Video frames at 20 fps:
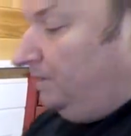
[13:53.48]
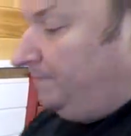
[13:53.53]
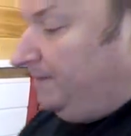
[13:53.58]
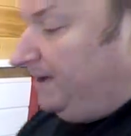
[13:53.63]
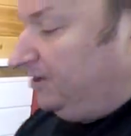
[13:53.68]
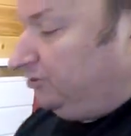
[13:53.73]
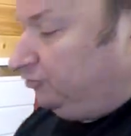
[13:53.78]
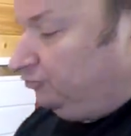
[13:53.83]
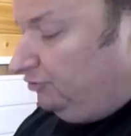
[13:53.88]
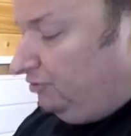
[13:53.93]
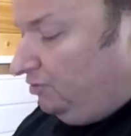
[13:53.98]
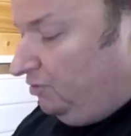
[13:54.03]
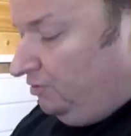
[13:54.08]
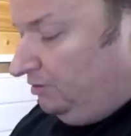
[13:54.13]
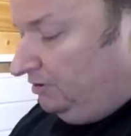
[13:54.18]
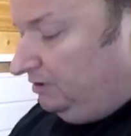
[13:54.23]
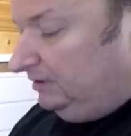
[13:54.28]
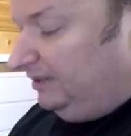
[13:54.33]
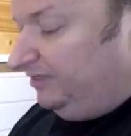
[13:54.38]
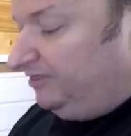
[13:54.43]
a bad drill,
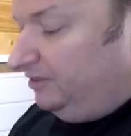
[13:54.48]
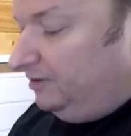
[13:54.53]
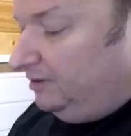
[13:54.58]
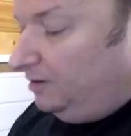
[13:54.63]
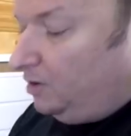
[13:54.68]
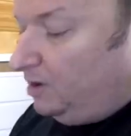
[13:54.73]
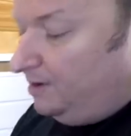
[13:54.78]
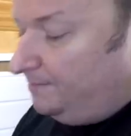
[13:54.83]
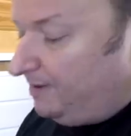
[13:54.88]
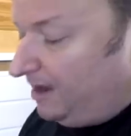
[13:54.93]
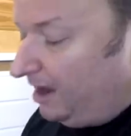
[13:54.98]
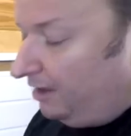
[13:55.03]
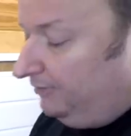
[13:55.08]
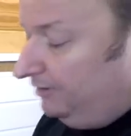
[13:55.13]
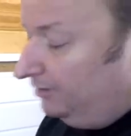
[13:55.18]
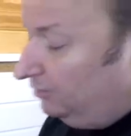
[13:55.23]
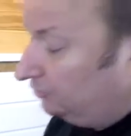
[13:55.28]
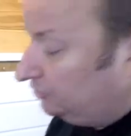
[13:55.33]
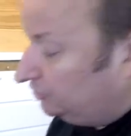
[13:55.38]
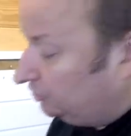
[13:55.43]
lithium ion battery,
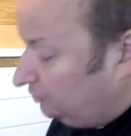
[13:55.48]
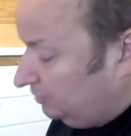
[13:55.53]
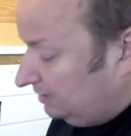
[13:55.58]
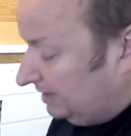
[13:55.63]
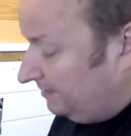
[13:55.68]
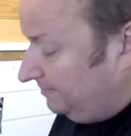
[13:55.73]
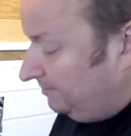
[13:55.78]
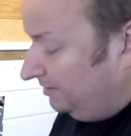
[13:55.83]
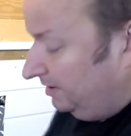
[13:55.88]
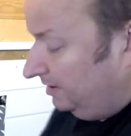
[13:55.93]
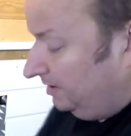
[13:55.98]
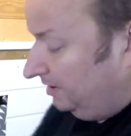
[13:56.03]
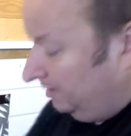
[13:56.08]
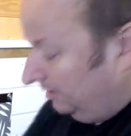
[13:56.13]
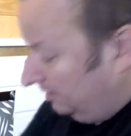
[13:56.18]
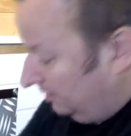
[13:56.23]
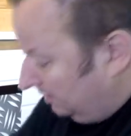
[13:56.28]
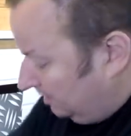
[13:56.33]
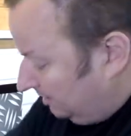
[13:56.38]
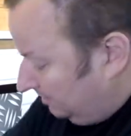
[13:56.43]
I've got 2 of them,
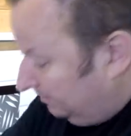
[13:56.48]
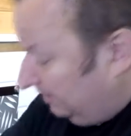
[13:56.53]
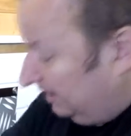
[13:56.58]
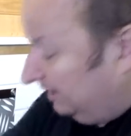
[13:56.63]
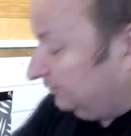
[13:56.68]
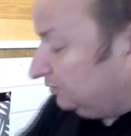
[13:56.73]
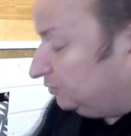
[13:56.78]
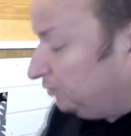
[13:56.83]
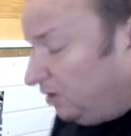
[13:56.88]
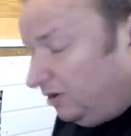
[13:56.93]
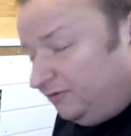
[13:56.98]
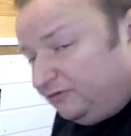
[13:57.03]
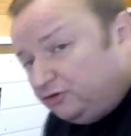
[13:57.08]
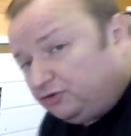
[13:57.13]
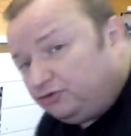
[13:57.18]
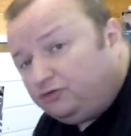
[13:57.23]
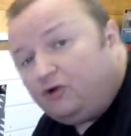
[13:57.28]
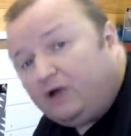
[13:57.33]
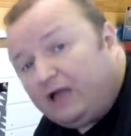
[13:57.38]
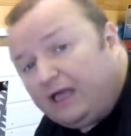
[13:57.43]
but it was worth a
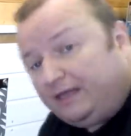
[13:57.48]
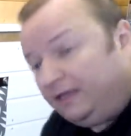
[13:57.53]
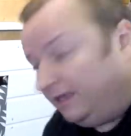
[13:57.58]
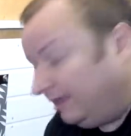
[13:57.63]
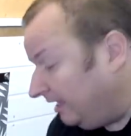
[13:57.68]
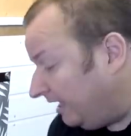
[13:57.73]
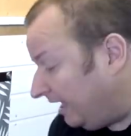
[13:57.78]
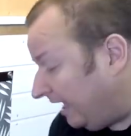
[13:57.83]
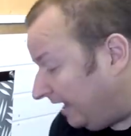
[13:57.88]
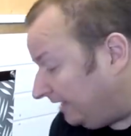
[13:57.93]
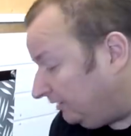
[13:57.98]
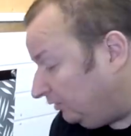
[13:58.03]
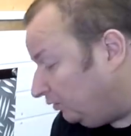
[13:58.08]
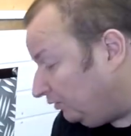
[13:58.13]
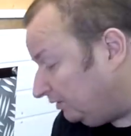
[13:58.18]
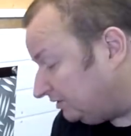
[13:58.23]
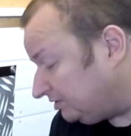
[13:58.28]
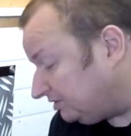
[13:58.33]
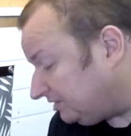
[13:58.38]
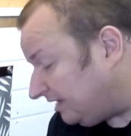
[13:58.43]
try. And
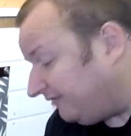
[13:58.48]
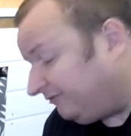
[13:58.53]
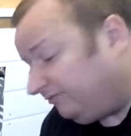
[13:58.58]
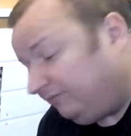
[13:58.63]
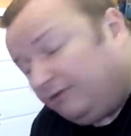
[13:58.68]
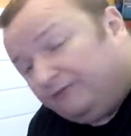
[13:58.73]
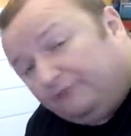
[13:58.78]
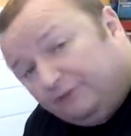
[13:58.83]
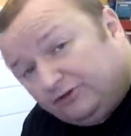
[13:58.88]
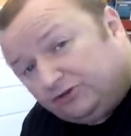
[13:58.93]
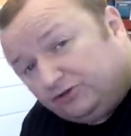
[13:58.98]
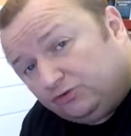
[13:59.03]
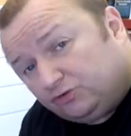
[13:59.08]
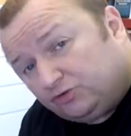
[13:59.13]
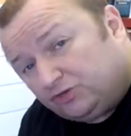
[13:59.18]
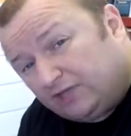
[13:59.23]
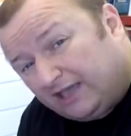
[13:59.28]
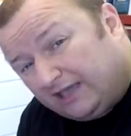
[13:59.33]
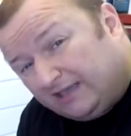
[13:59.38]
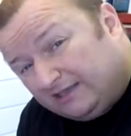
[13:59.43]
all as I say, from the visual
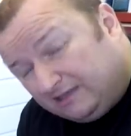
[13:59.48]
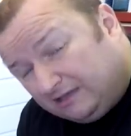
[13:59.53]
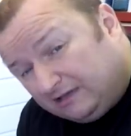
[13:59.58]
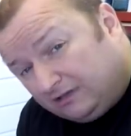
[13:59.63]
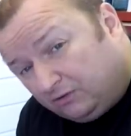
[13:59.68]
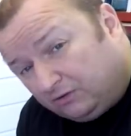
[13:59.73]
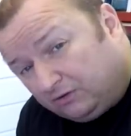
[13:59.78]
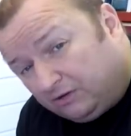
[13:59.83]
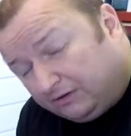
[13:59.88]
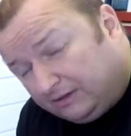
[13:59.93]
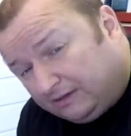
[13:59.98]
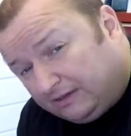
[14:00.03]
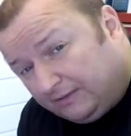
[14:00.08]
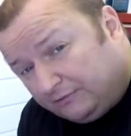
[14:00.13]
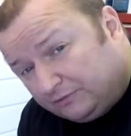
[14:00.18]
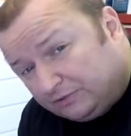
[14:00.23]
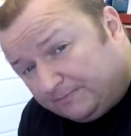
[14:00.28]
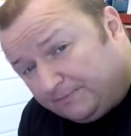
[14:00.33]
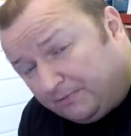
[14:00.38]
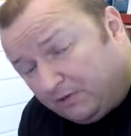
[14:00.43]
check, it did look like that there
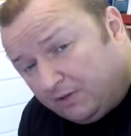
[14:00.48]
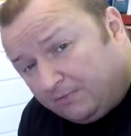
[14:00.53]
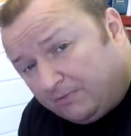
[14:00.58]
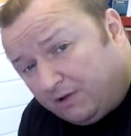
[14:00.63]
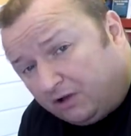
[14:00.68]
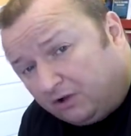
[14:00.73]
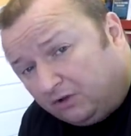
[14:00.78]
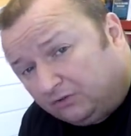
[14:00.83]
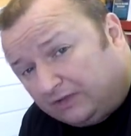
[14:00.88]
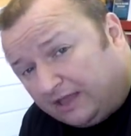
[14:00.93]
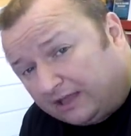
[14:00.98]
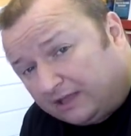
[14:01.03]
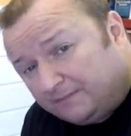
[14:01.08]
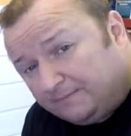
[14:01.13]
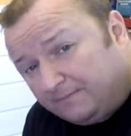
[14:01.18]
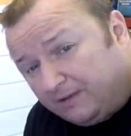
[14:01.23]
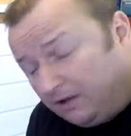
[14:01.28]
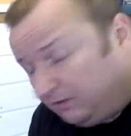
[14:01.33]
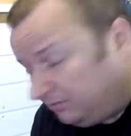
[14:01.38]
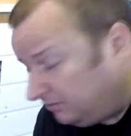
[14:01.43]
was a burn mark on that
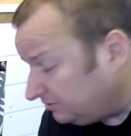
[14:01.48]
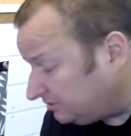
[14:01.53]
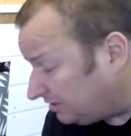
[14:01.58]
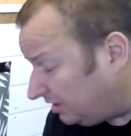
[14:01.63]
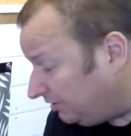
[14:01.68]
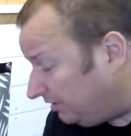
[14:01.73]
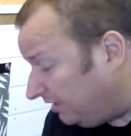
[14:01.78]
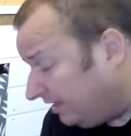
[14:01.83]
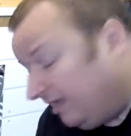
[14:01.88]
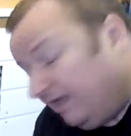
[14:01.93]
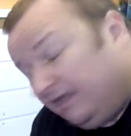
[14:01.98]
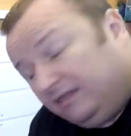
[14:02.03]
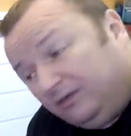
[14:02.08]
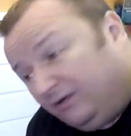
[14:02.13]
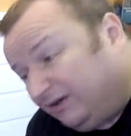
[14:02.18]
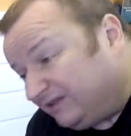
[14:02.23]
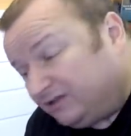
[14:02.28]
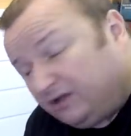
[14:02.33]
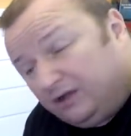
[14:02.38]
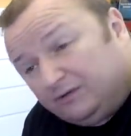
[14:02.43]
component. Though
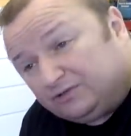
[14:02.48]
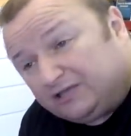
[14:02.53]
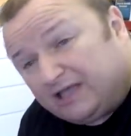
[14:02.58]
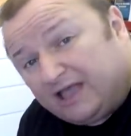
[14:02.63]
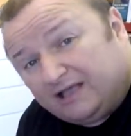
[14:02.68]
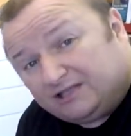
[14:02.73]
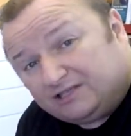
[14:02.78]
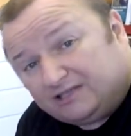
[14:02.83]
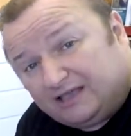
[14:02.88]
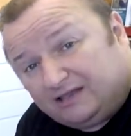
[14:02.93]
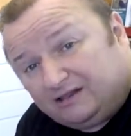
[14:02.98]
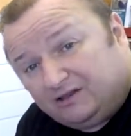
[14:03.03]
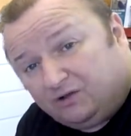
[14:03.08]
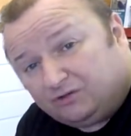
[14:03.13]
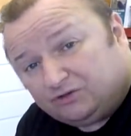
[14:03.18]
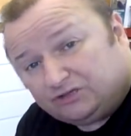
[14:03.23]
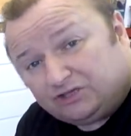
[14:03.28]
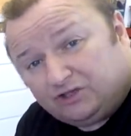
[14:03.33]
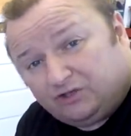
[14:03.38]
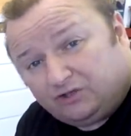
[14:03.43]
9 times out of 10
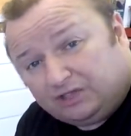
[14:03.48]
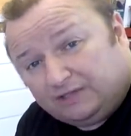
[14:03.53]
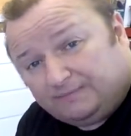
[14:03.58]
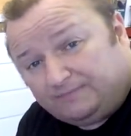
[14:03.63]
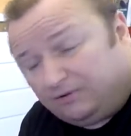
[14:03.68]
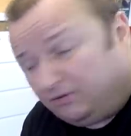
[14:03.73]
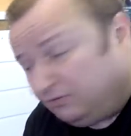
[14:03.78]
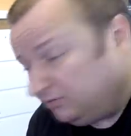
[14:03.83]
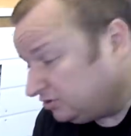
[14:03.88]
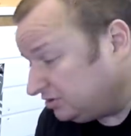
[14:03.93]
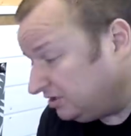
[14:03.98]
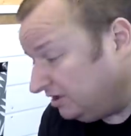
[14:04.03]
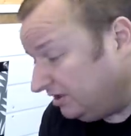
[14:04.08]
on circuit boards,